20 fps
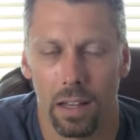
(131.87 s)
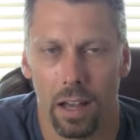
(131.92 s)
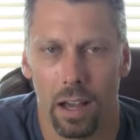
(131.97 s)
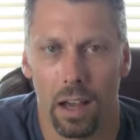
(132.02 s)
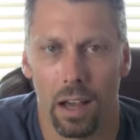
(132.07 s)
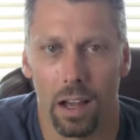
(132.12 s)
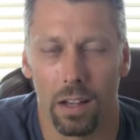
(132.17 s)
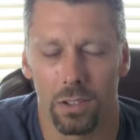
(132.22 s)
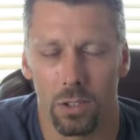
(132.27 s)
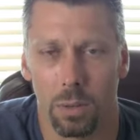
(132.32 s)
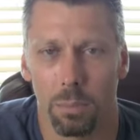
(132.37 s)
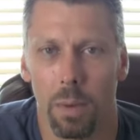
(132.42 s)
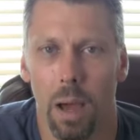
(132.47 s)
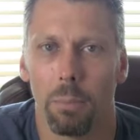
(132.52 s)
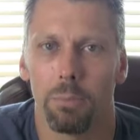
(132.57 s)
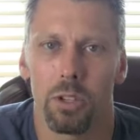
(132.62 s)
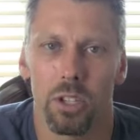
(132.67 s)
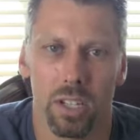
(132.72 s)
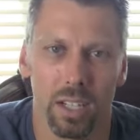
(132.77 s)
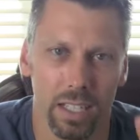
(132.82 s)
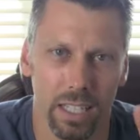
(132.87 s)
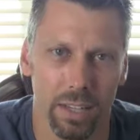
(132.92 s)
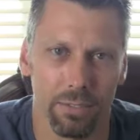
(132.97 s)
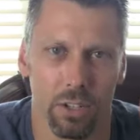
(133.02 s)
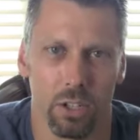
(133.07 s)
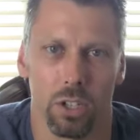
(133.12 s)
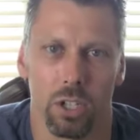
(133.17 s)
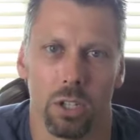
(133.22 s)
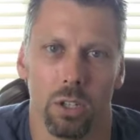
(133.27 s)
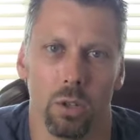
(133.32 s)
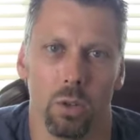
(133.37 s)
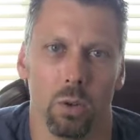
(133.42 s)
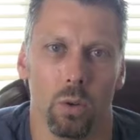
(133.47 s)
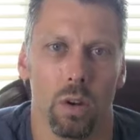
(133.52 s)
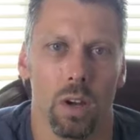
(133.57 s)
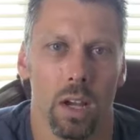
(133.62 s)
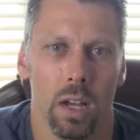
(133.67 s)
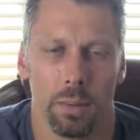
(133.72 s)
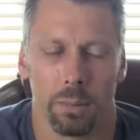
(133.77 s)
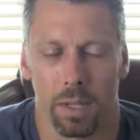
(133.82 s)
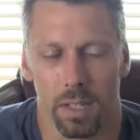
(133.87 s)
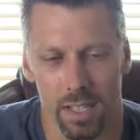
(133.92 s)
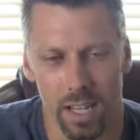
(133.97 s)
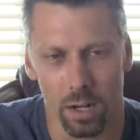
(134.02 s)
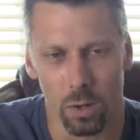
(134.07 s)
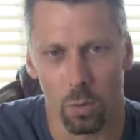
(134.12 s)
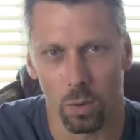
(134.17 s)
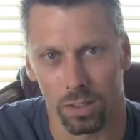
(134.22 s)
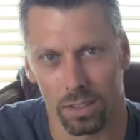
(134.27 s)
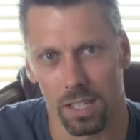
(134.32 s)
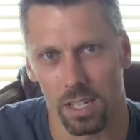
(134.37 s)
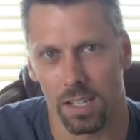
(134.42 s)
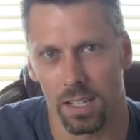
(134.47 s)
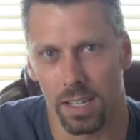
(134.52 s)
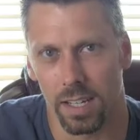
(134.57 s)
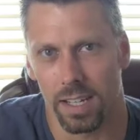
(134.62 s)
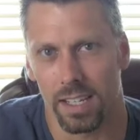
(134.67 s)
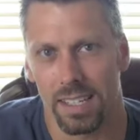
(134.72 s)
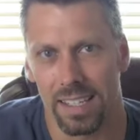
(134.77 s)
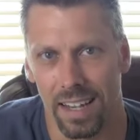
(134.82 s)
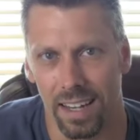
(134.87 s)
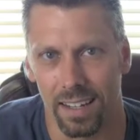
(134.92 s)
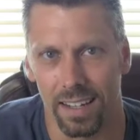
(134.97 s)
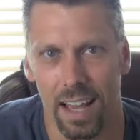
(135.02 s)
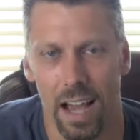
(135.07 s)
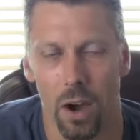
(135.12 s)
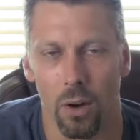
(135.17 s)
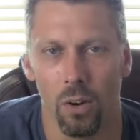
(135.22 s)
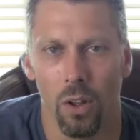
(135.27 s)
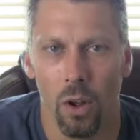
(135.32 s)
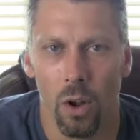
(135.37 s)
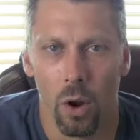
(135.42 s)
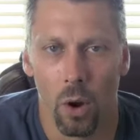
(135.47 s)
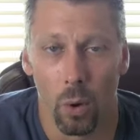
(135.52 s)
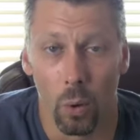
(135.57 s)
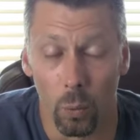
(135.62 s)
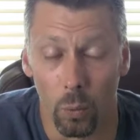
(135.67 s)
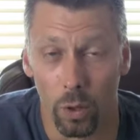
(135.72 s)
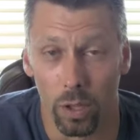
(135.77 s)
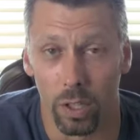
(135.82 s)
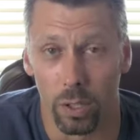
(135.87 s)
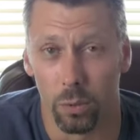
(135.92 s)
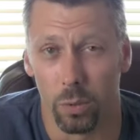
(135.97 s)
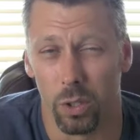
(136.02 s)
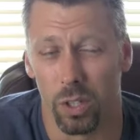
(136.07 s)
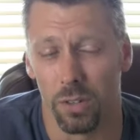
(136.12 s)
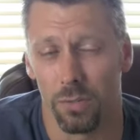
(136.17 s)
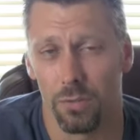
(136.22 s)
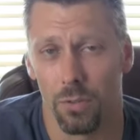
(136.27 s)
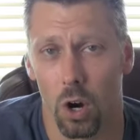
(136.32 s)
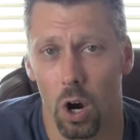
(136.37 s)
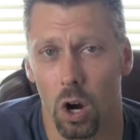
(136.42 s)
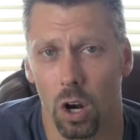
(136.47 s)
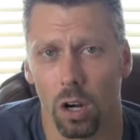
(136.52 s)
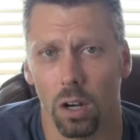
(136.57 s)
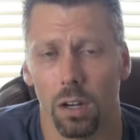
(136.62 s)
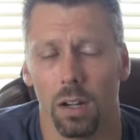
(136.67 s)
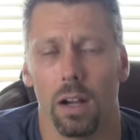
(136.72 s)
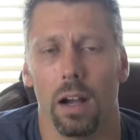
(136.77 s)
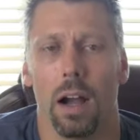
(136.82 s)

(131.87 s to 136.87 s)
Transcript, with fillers: Uh, so I'm, I'm just gonna give you two because I don't want this to extend out really, really far.